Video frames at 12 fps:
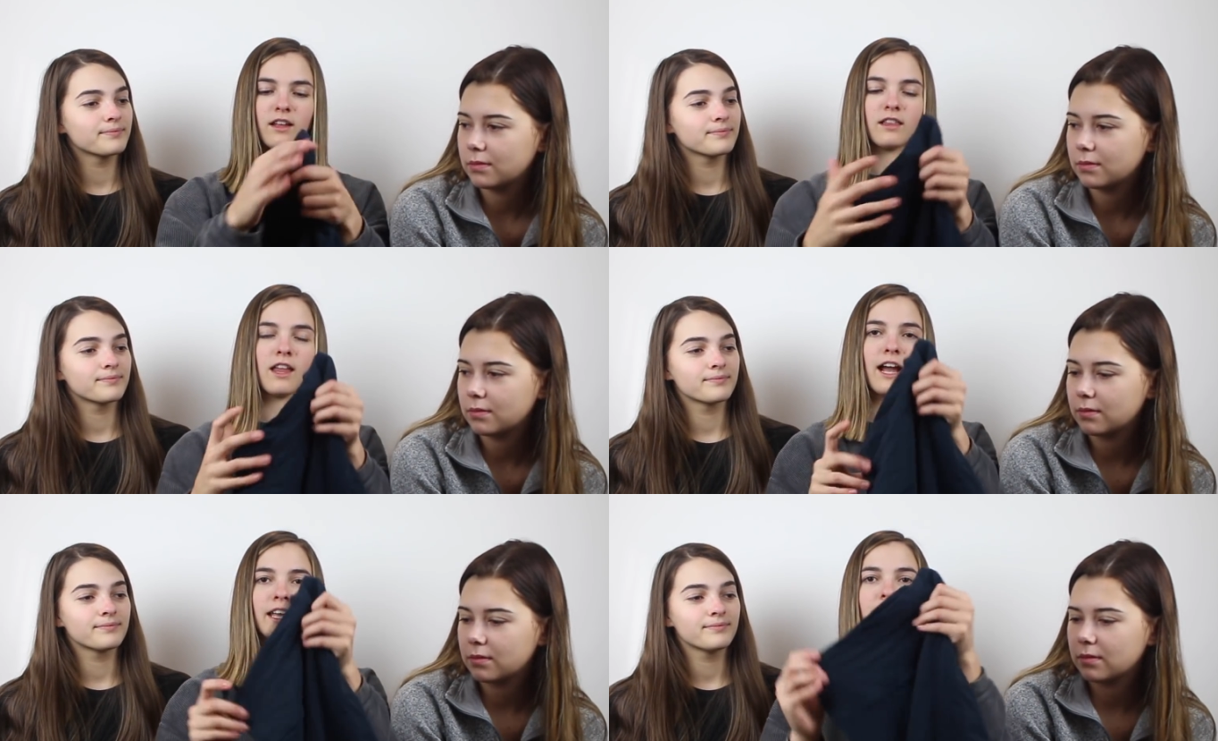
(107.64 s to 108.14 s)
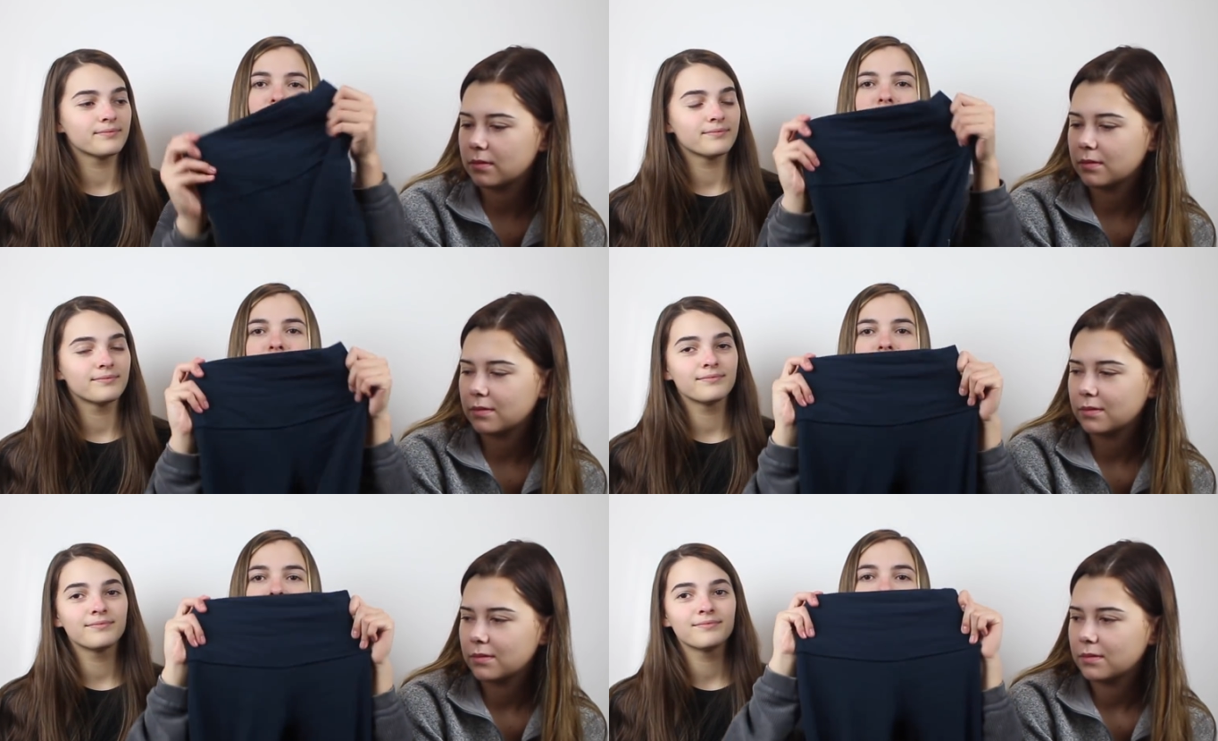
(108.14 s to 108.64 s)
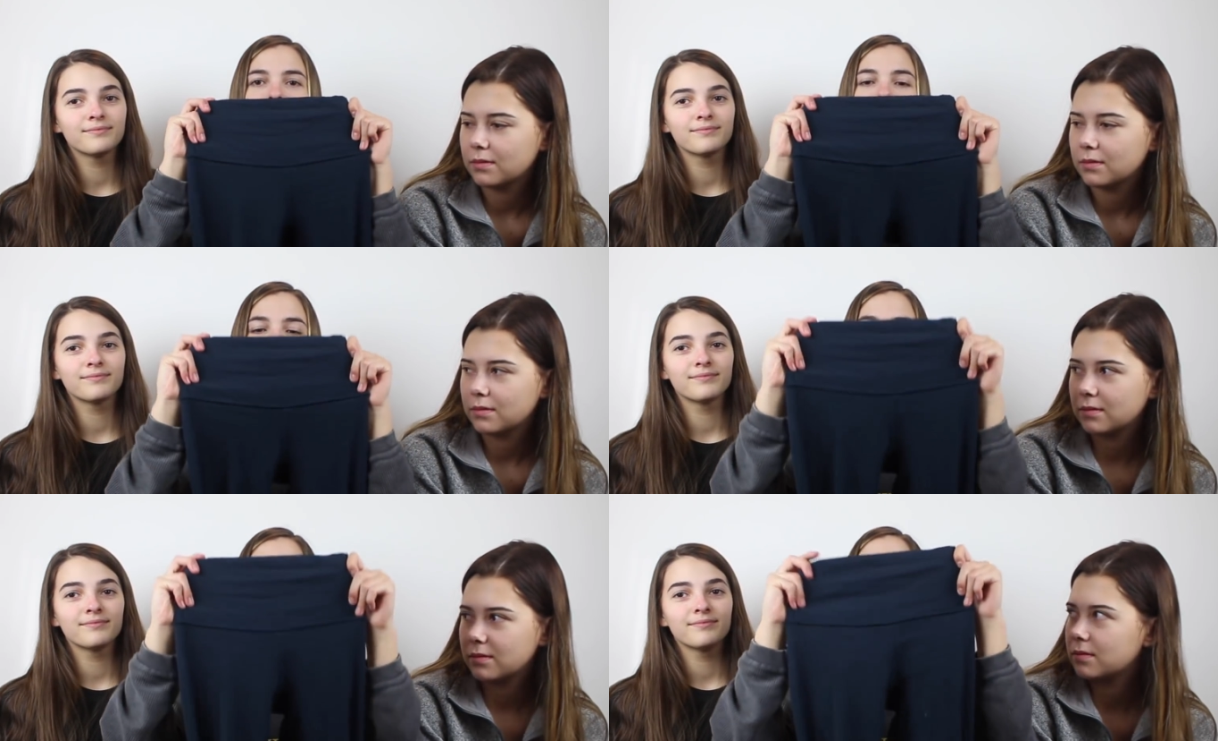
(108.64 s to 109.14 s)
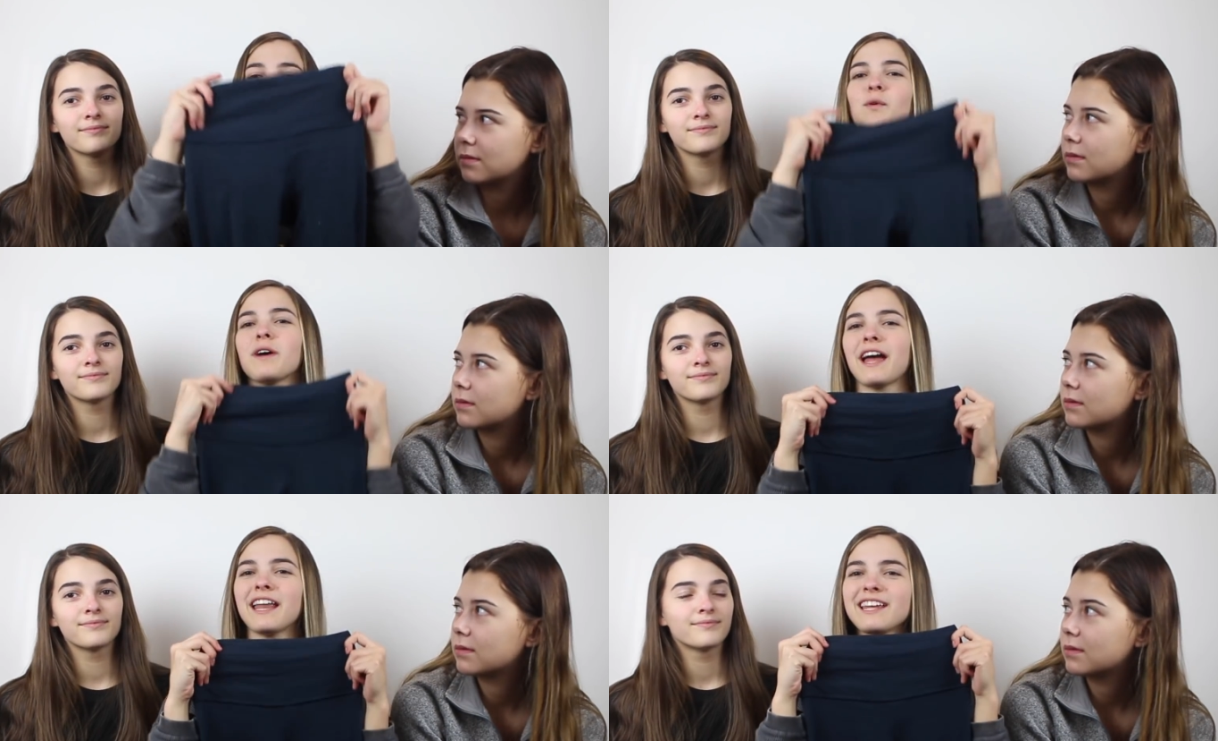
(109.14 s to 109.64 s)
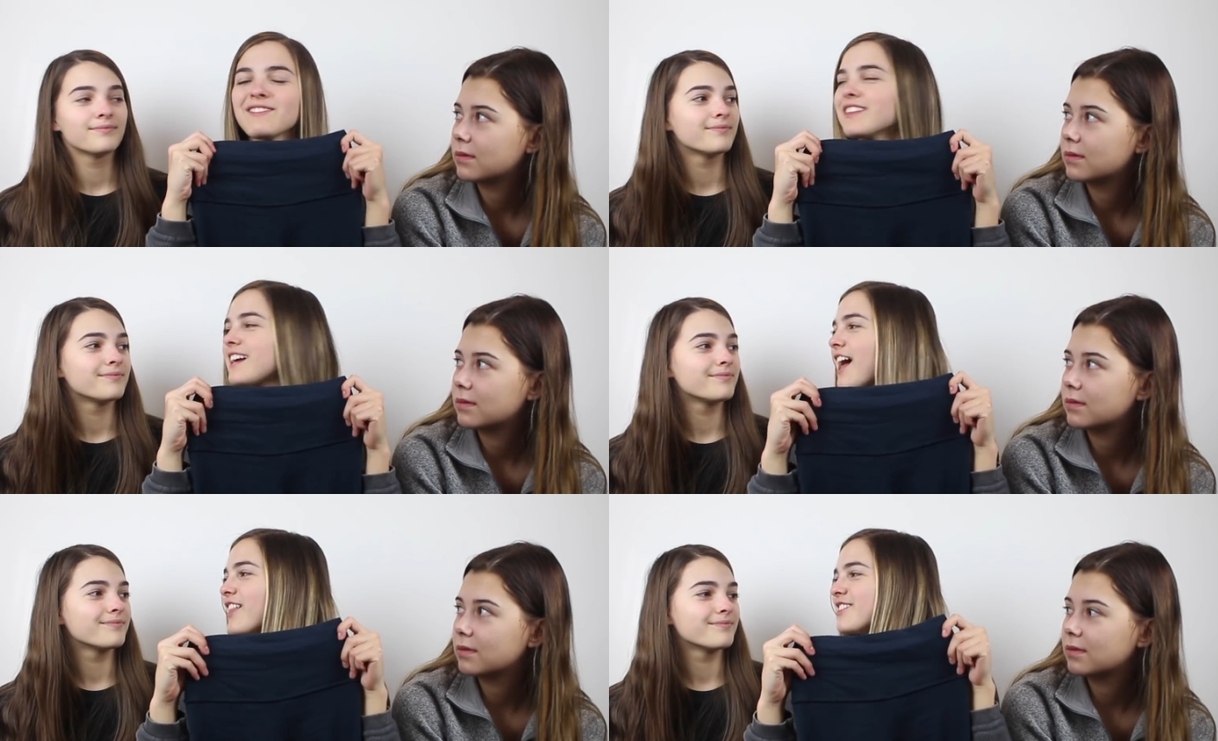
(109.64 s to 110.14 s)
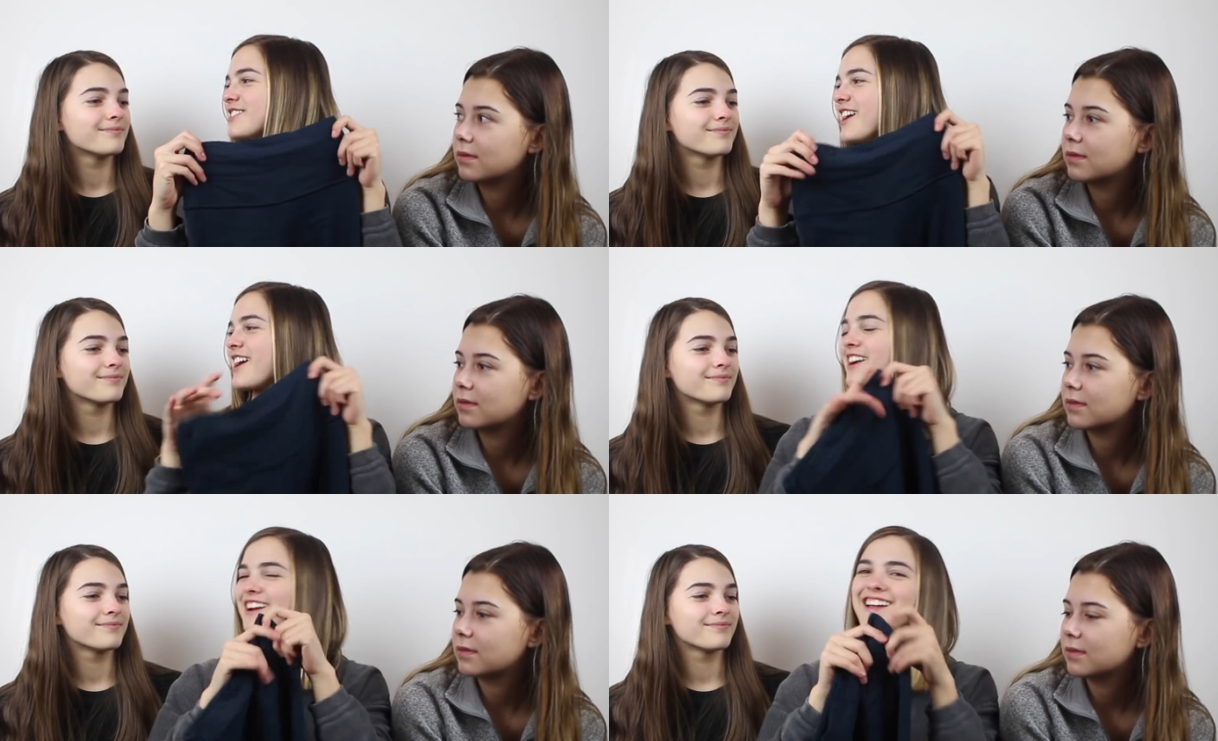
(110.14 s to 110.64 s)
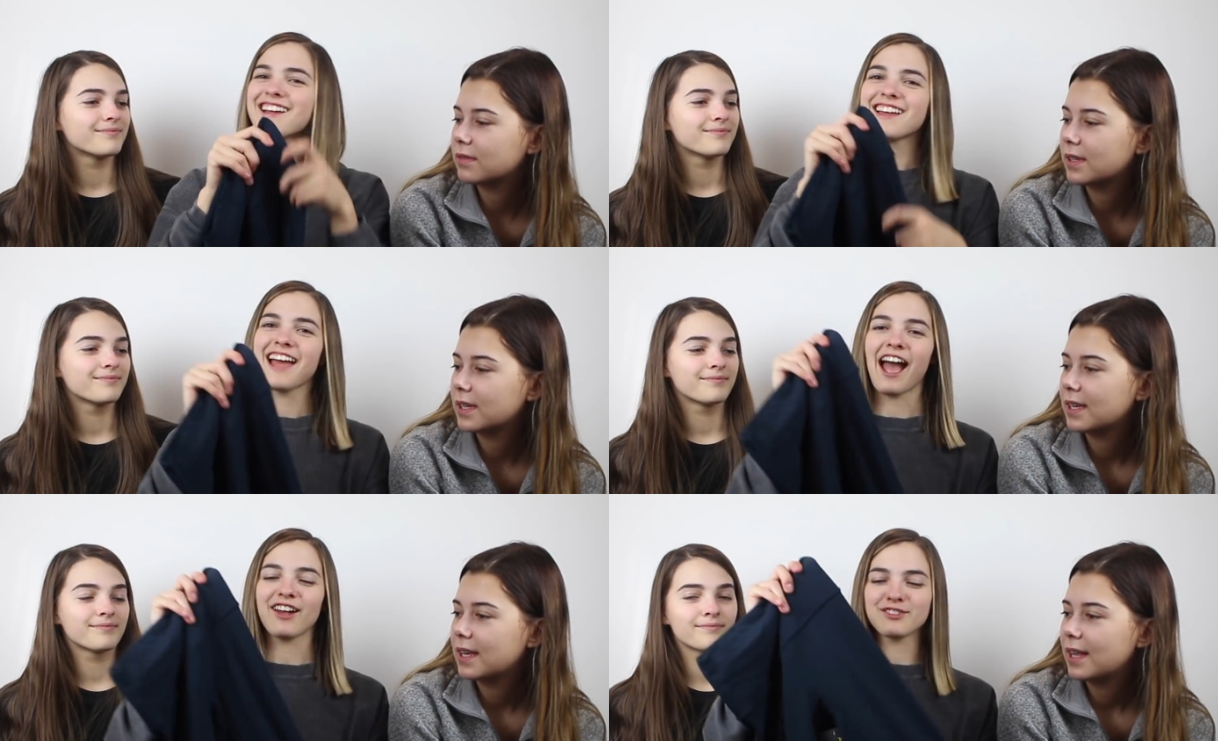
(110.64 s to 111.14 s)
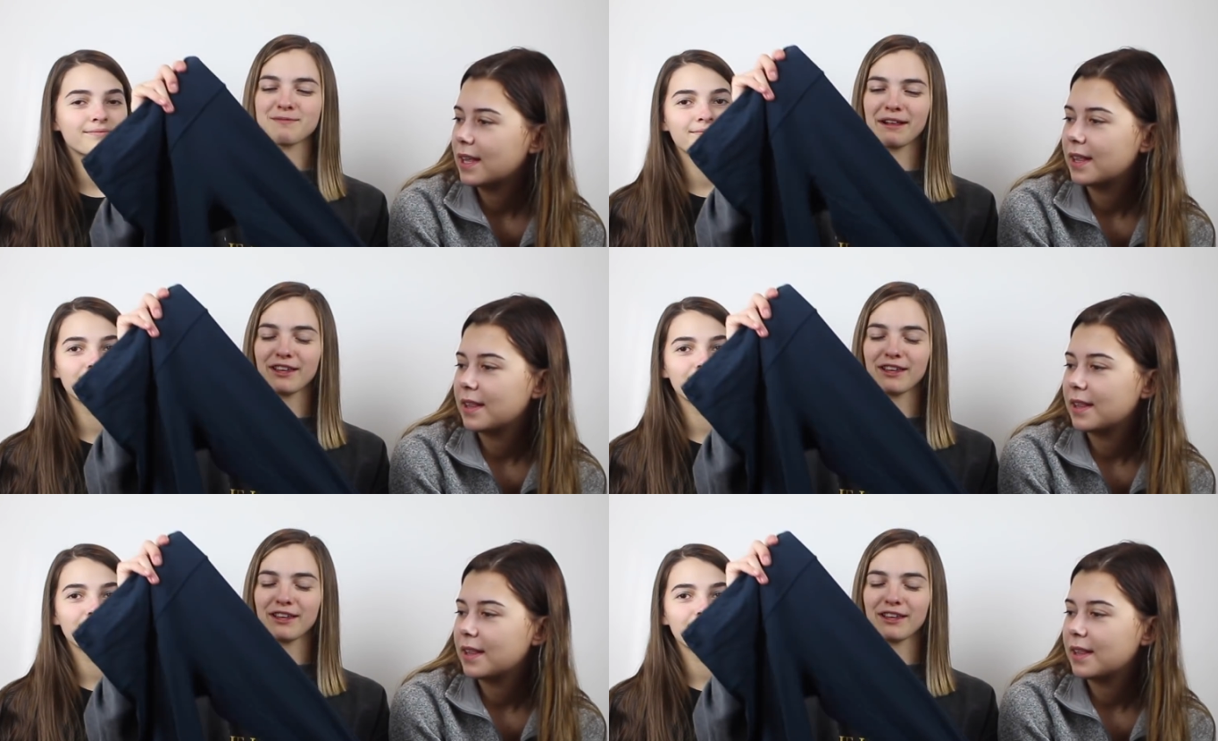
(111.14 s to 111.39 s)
Speaker 1: Align leggings. I don't know what any of the colors are. I also